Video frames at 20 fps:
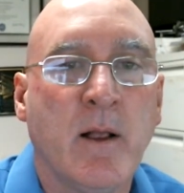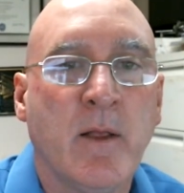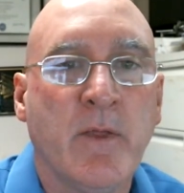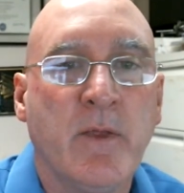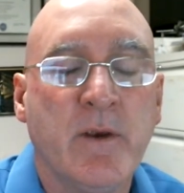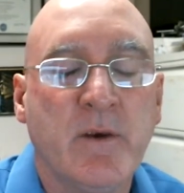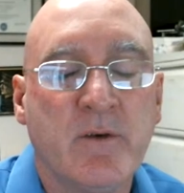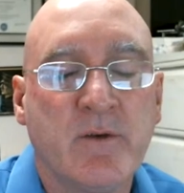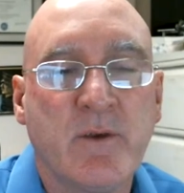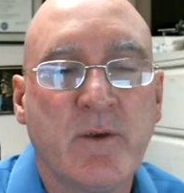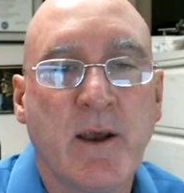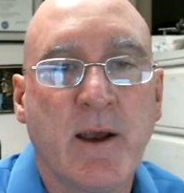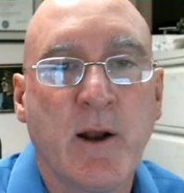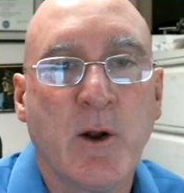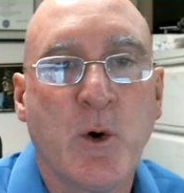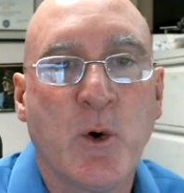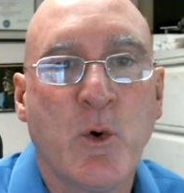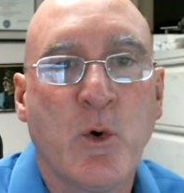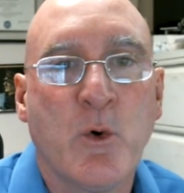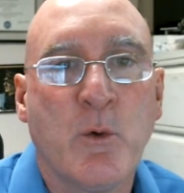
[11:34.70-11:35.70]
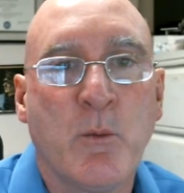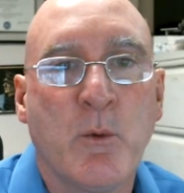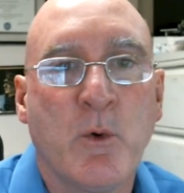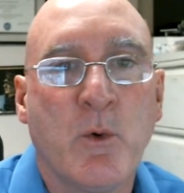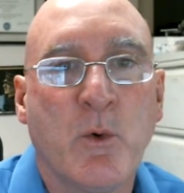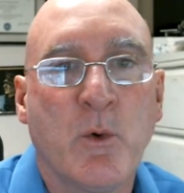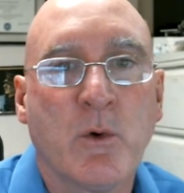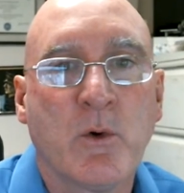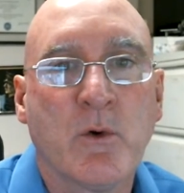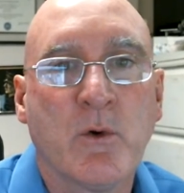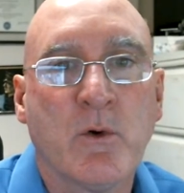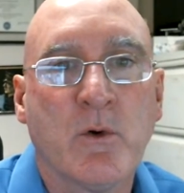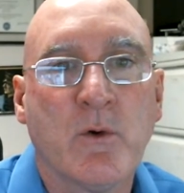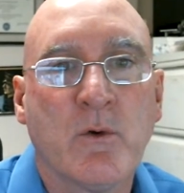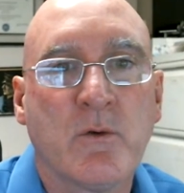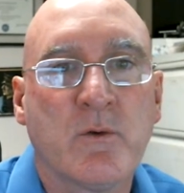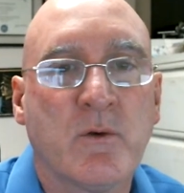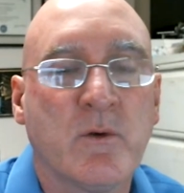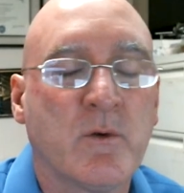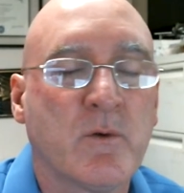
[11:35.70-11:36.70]
the stay-at-home
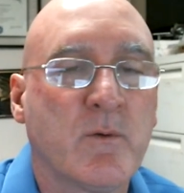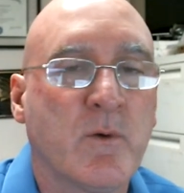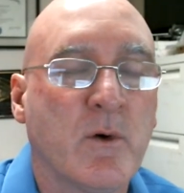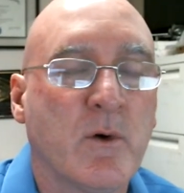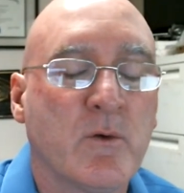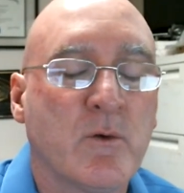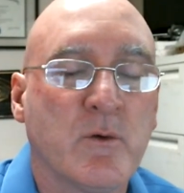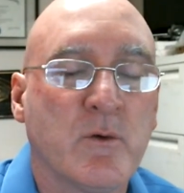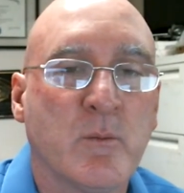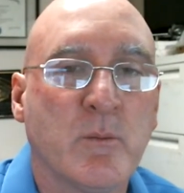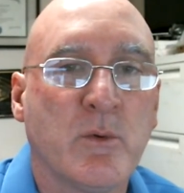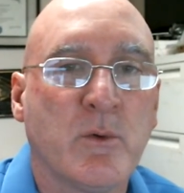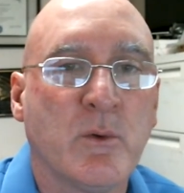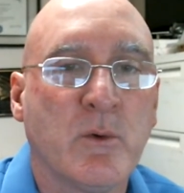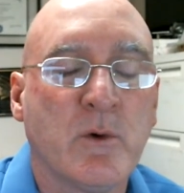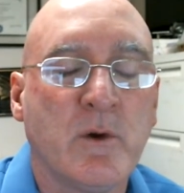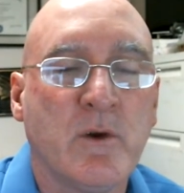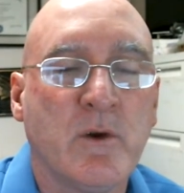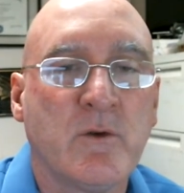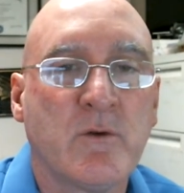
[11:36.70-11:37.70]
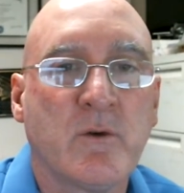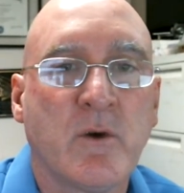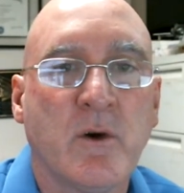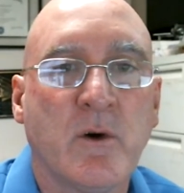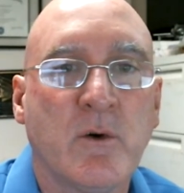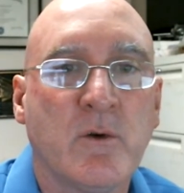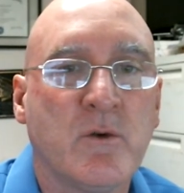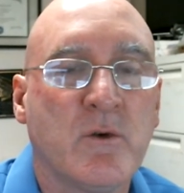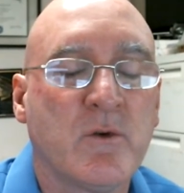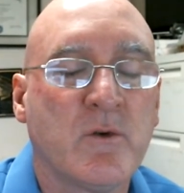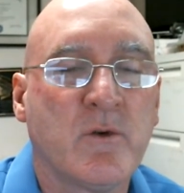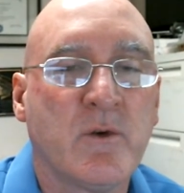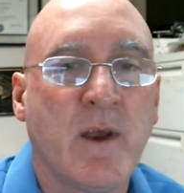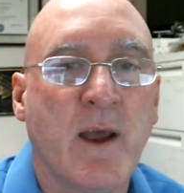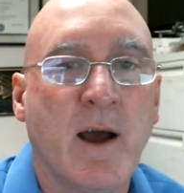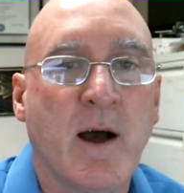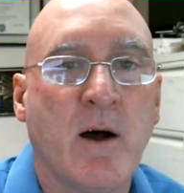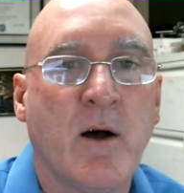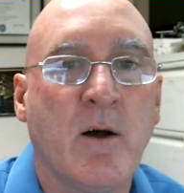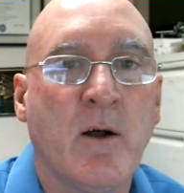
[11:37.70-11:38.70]
orders as far as our employees go, just see
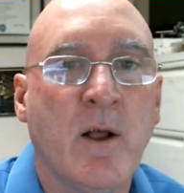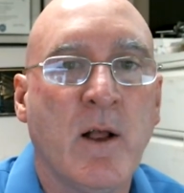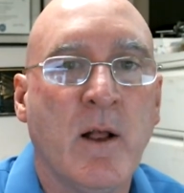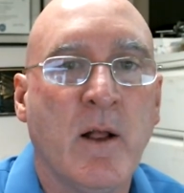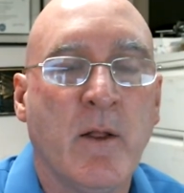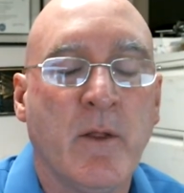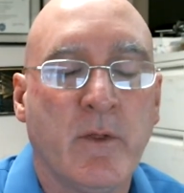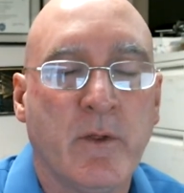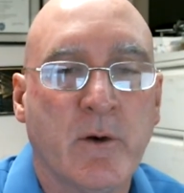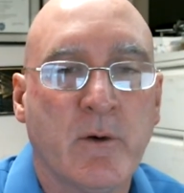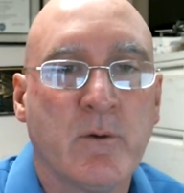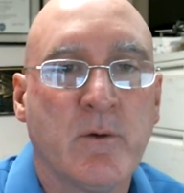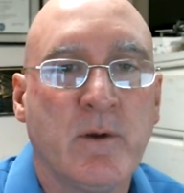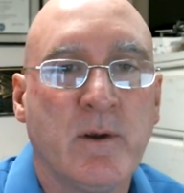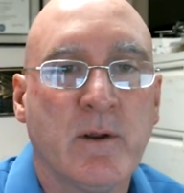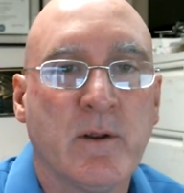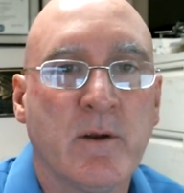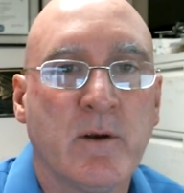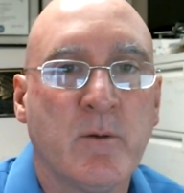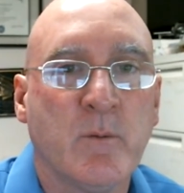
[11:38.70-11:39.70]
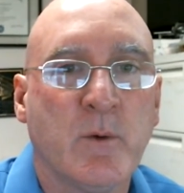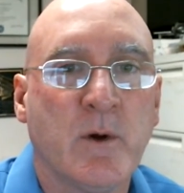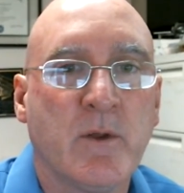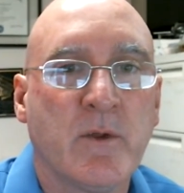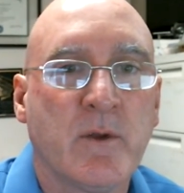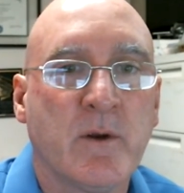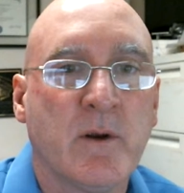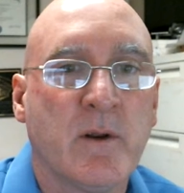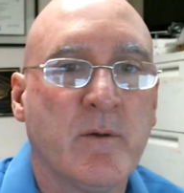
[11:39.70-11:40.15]
how they're dealing with it.